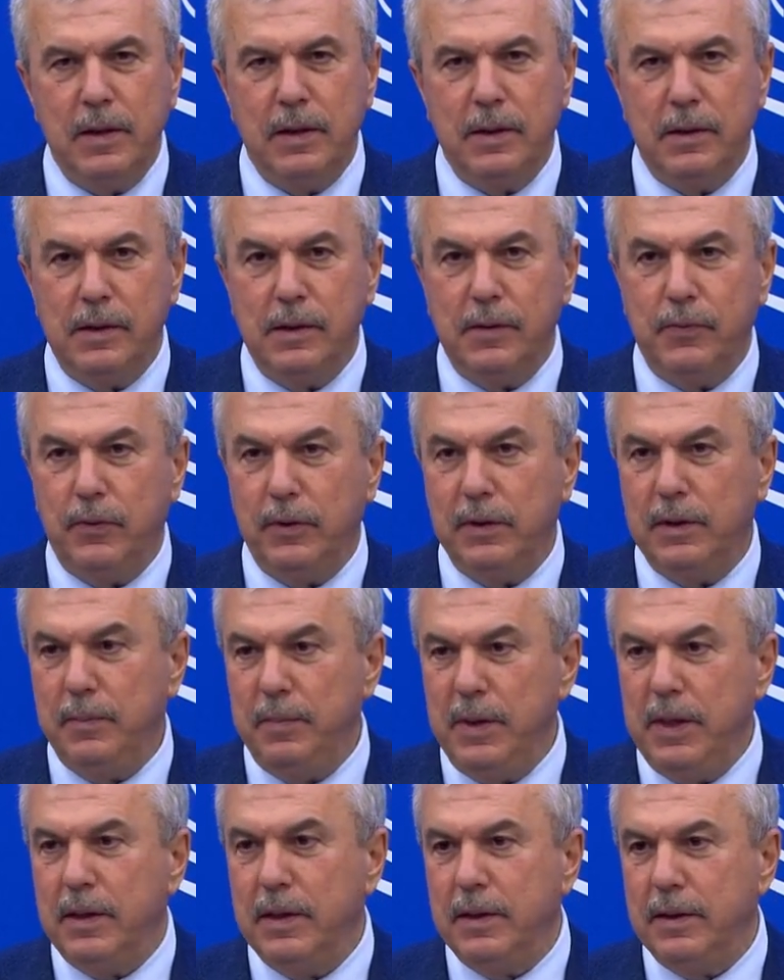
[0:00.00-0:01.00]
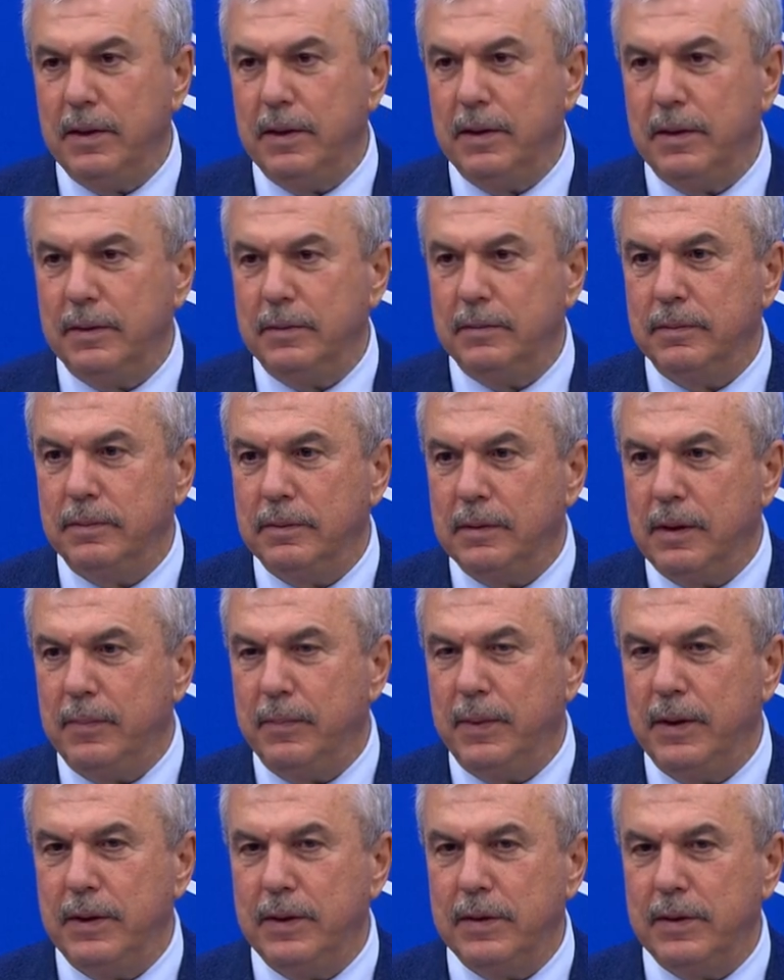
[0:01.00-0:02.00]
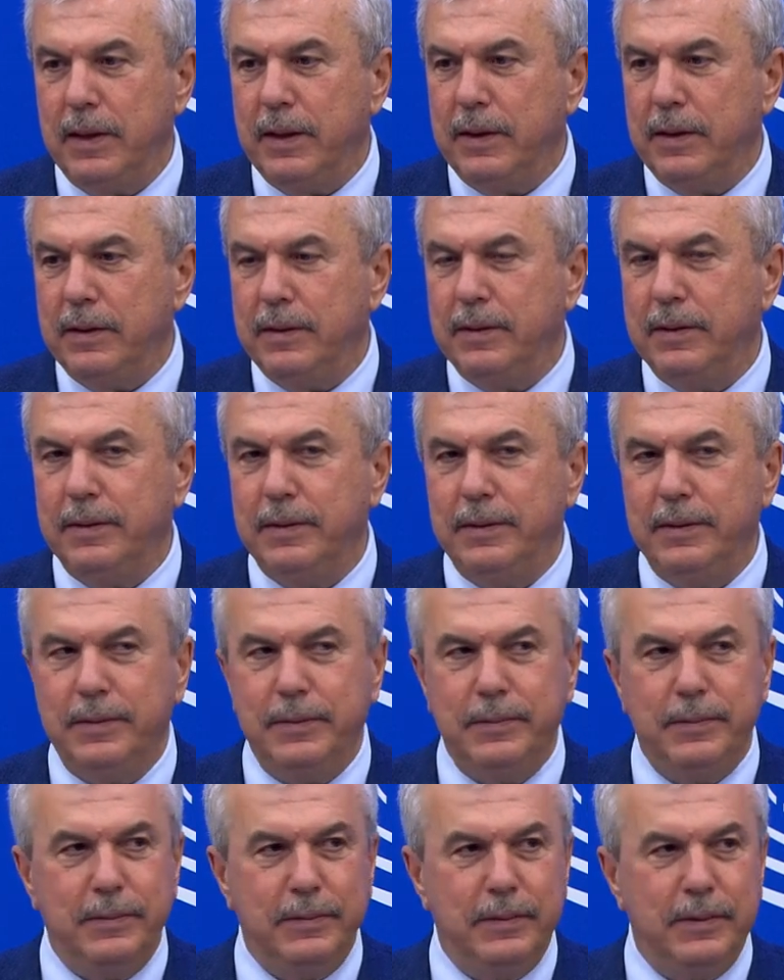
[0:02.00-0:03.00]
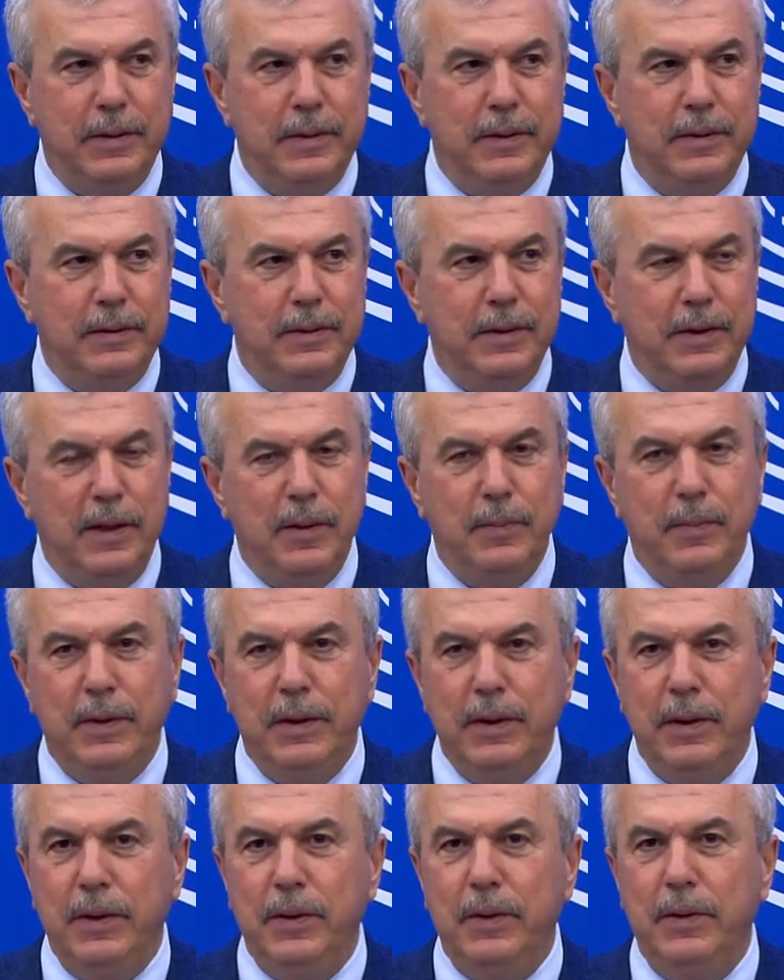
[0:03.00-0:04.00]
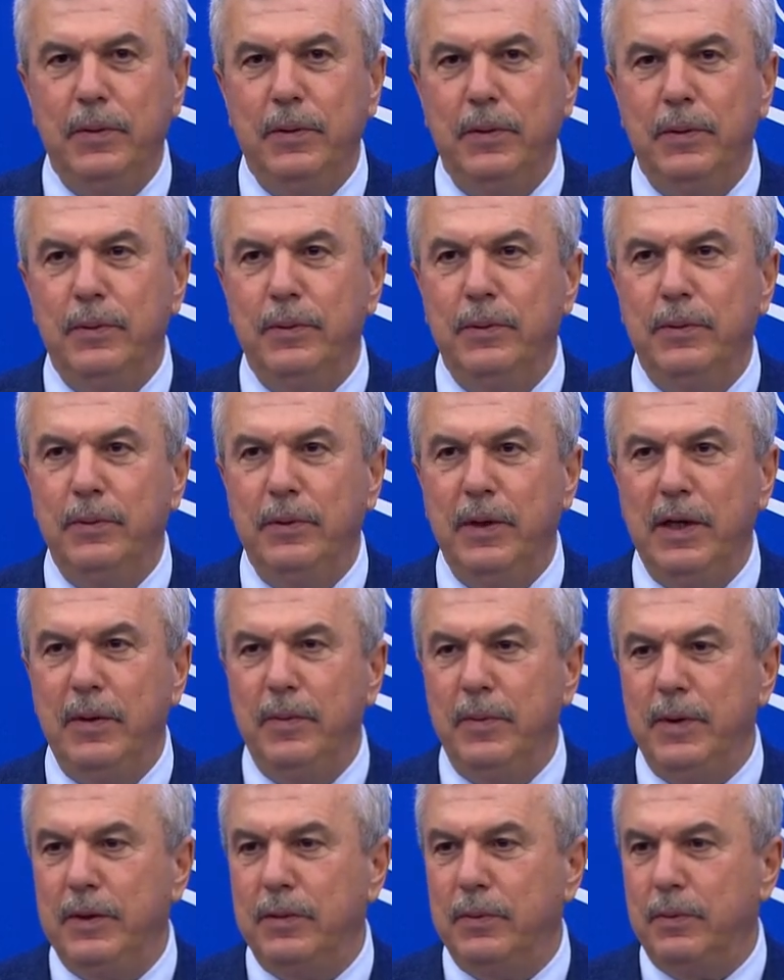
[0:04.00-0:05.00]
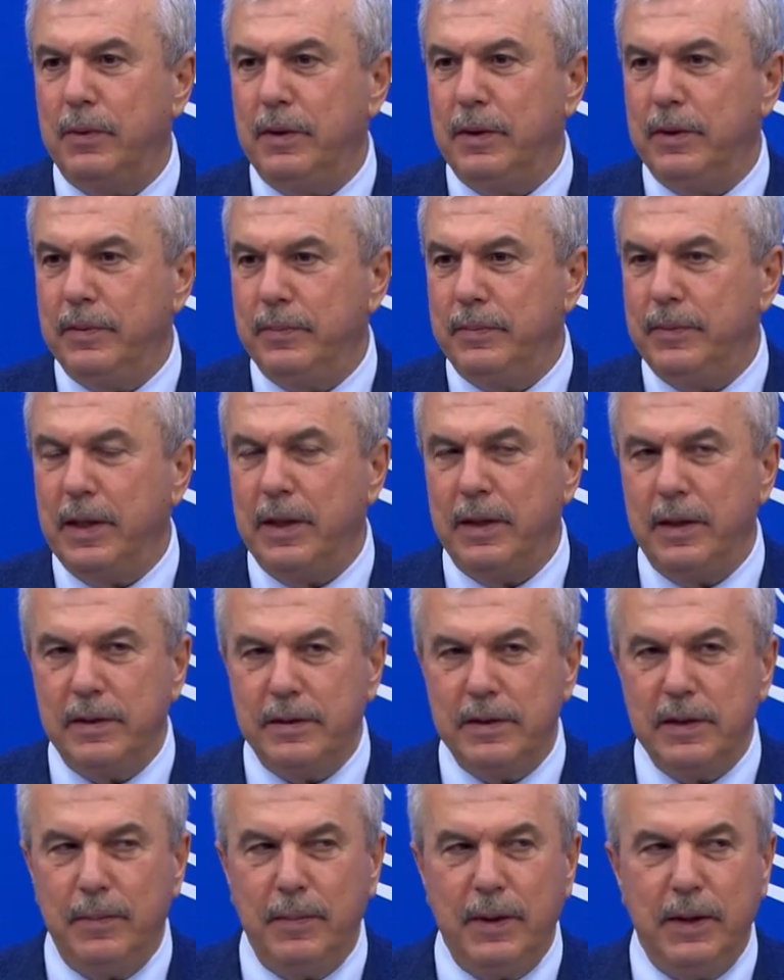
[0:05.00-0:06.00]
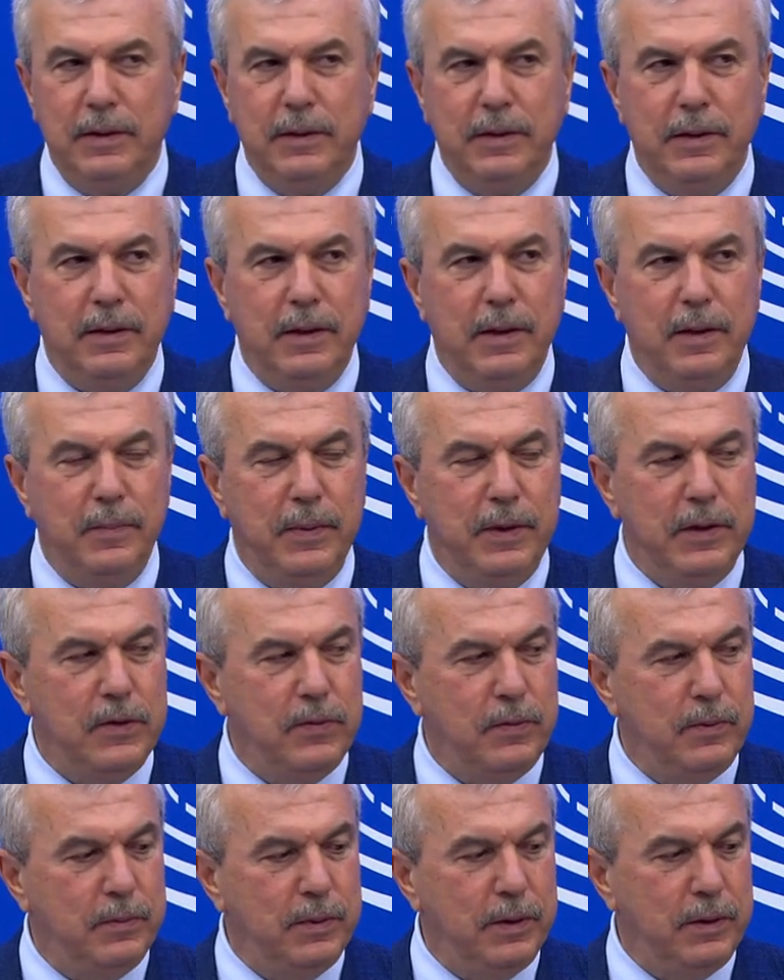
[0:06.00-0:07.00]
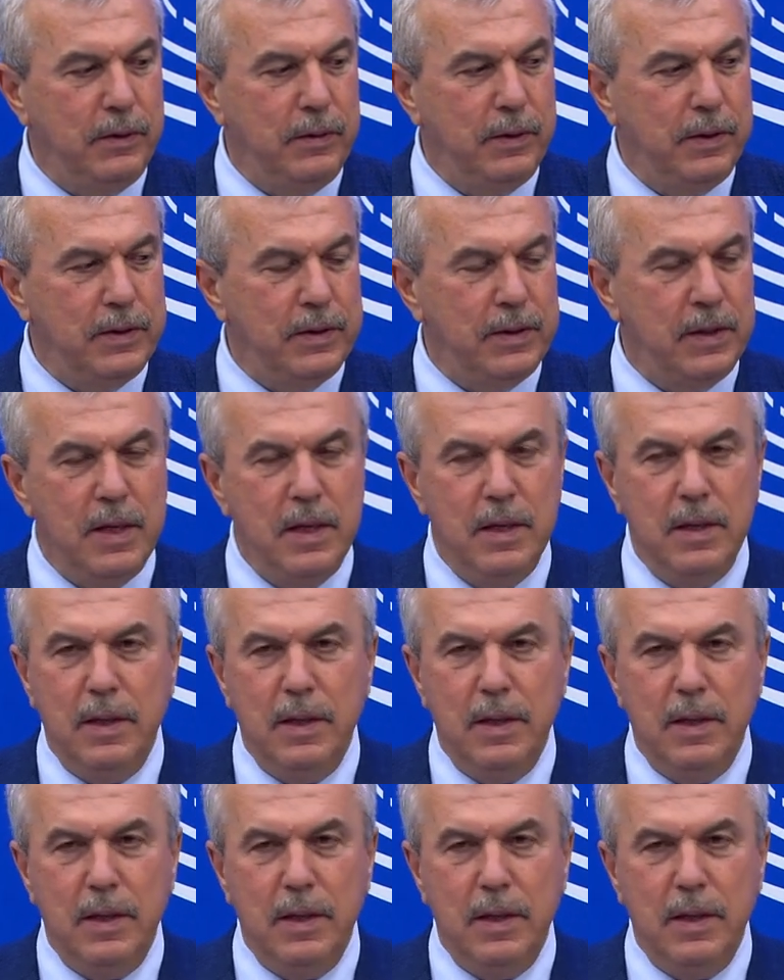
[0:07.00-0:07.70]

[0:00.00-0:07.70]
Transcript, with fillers: Uh, for the big uh, companies like uh, the, the company, you name it, or there are some other companies from the US,